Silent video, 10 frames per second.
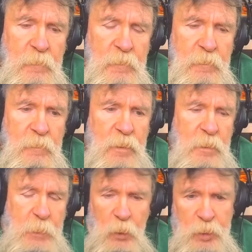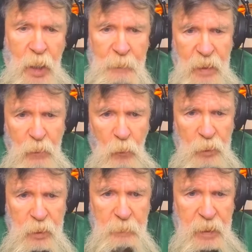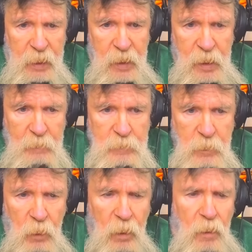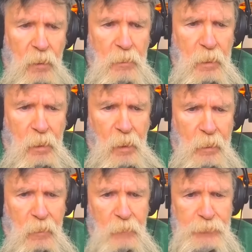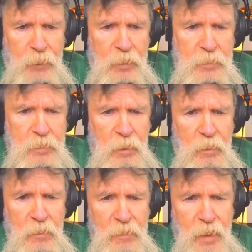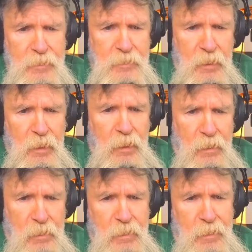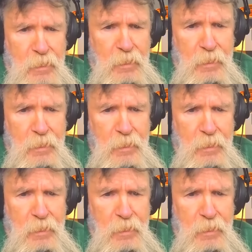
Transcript: But the first time they wanted to beat him, no, no, I don't think so, not today.